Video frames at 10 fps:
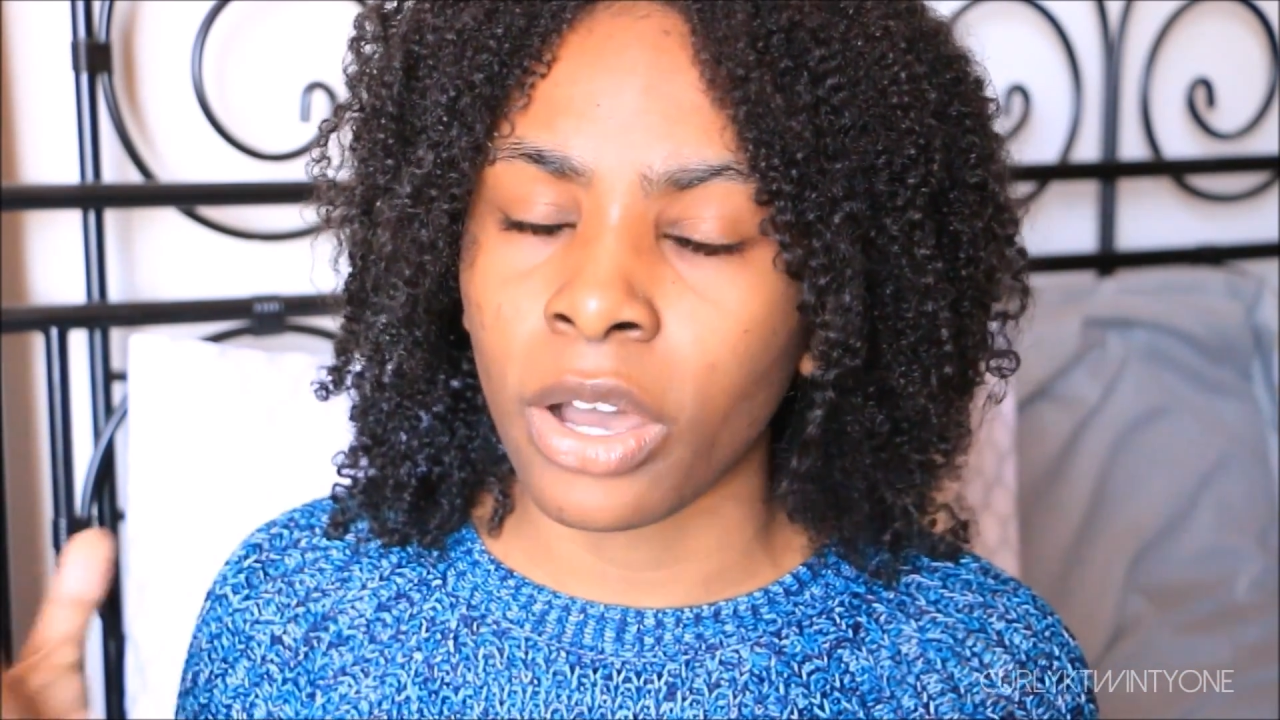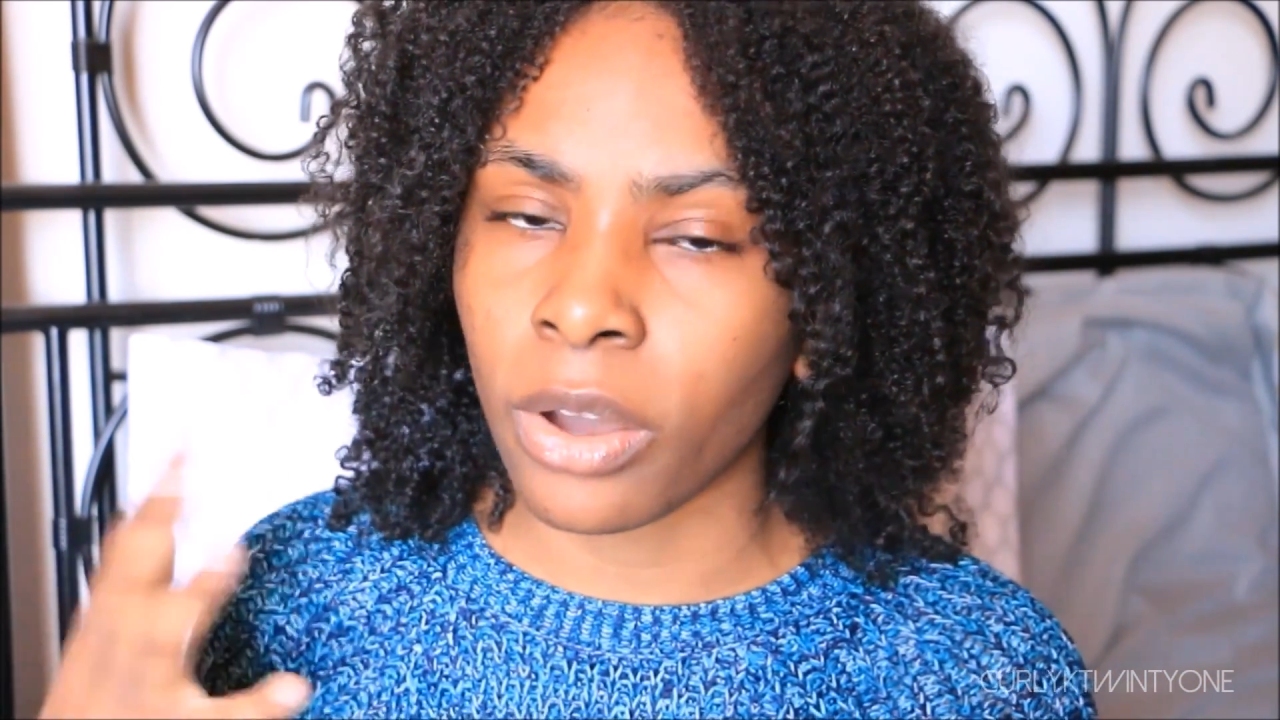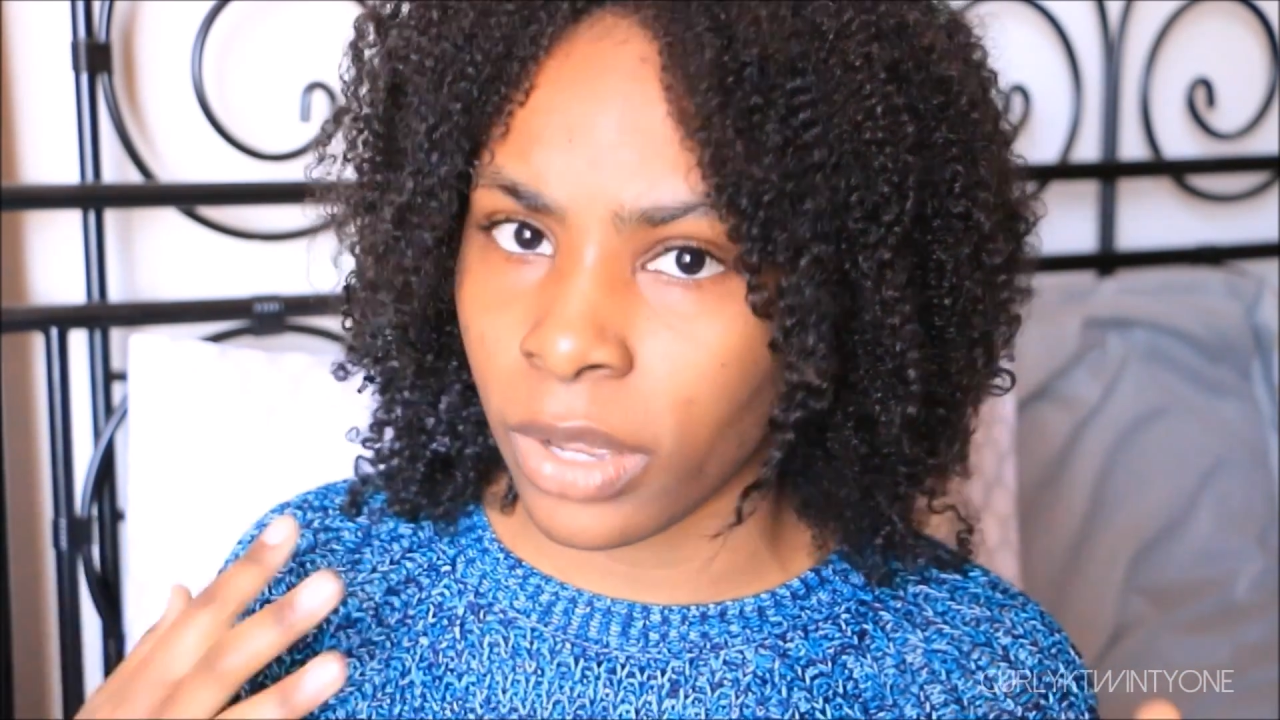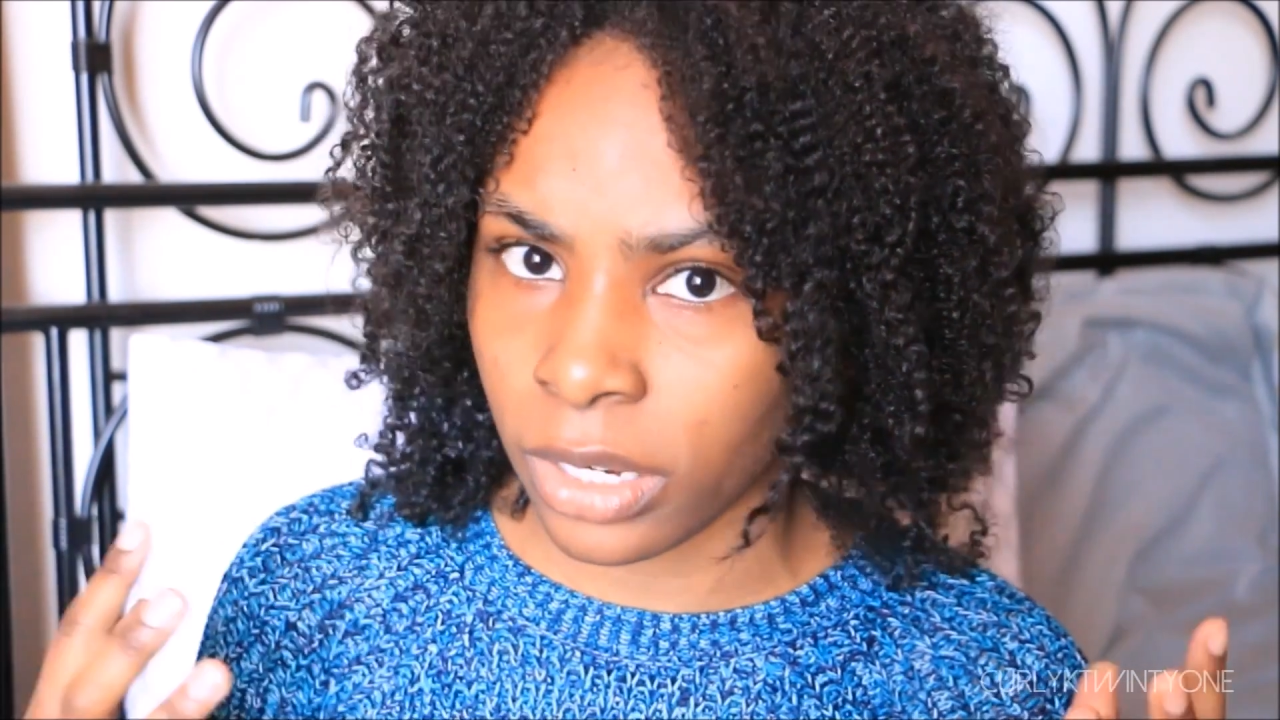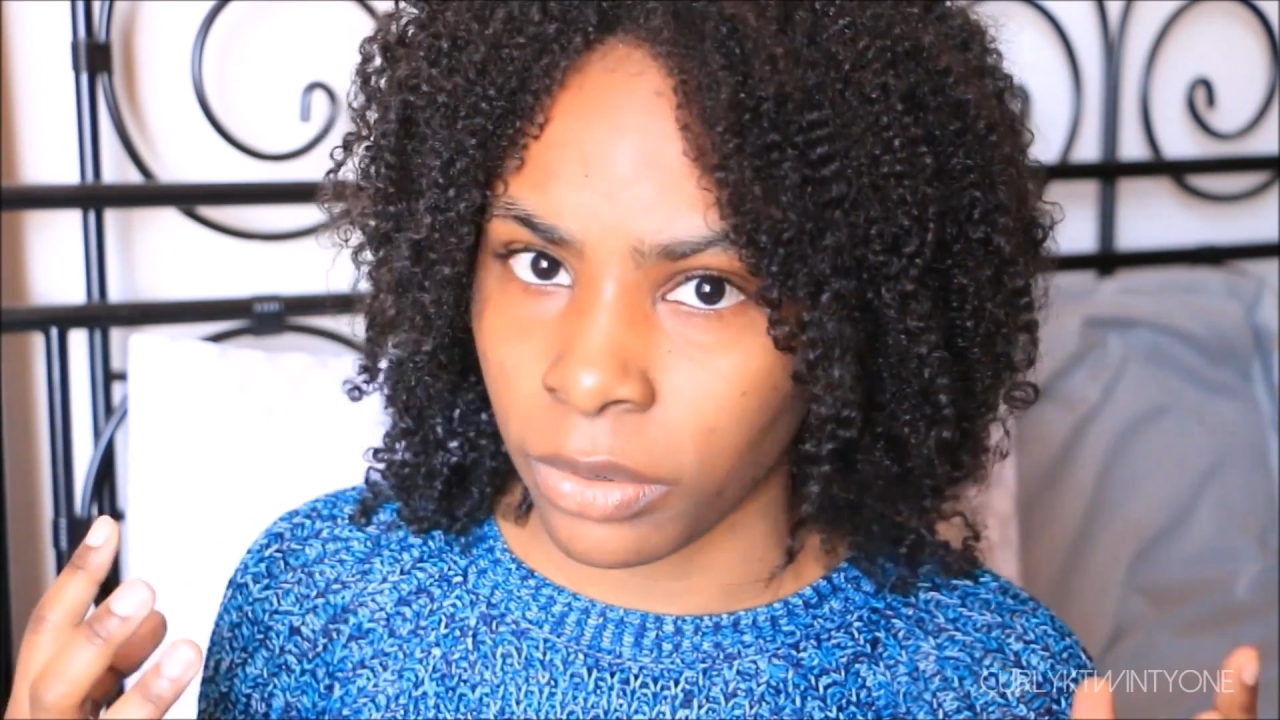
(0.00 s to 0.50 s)

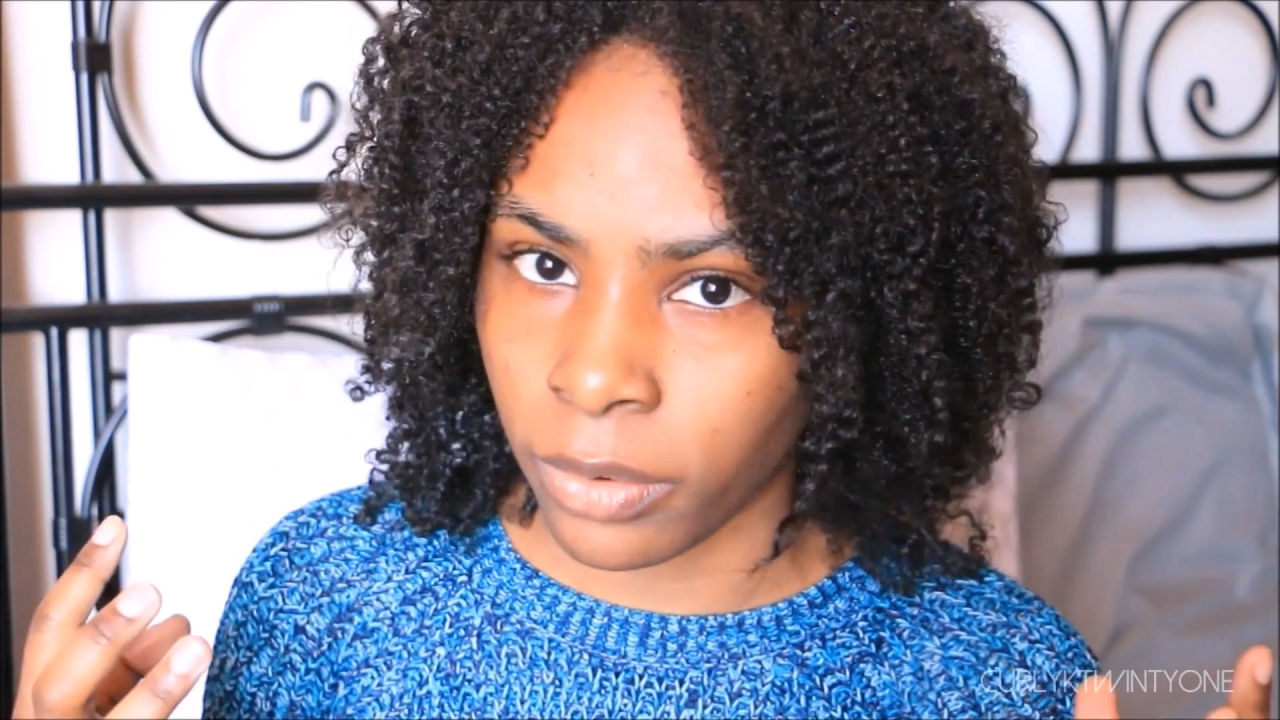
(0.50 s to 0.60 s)
coconut